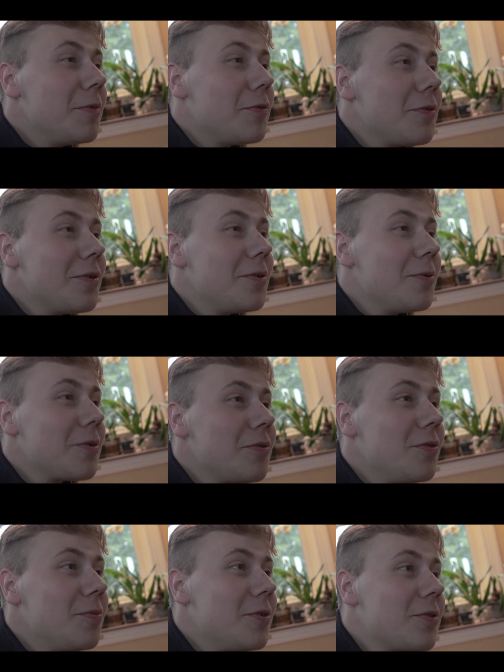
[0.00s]
phone
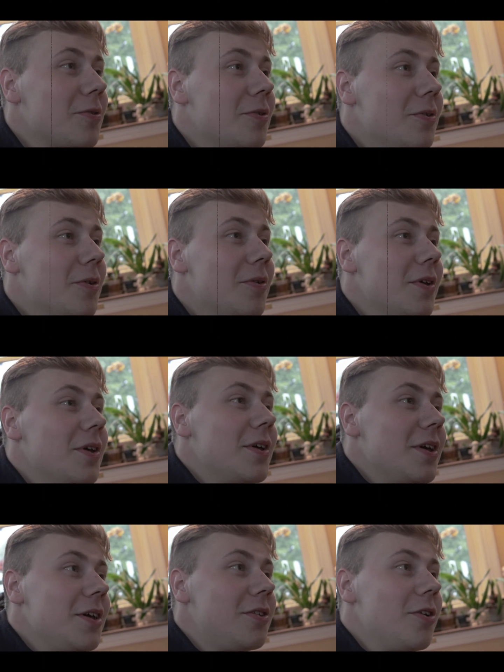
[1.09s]
mystery.
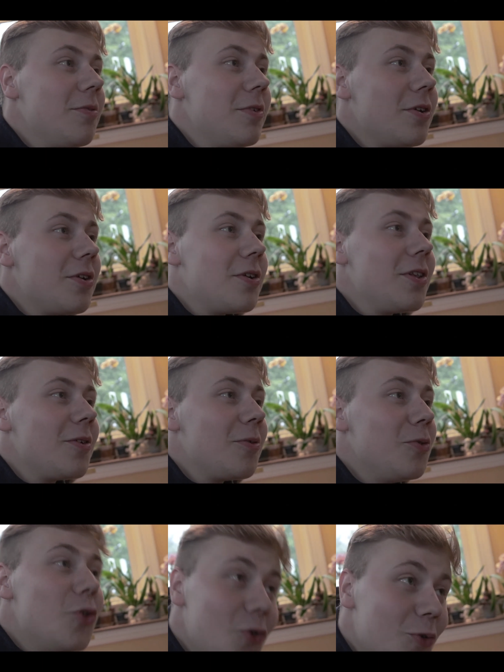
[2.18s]
He told me that our little
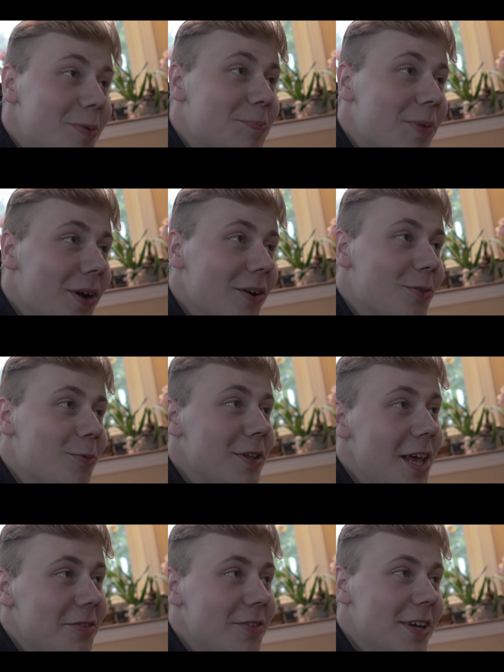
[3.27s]
noob's parents were
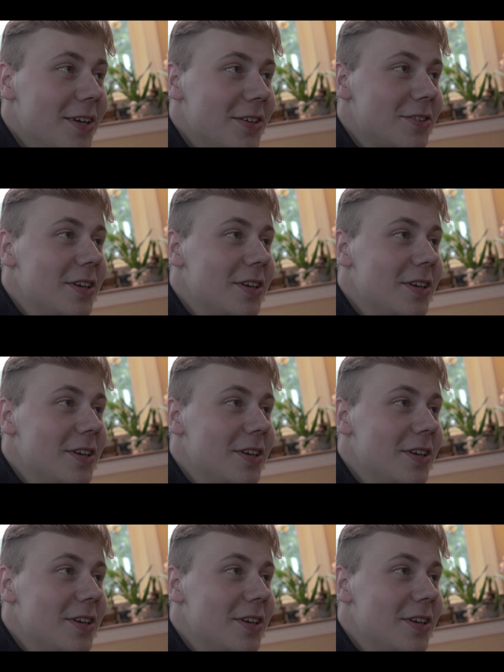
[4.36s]
Death Eaters.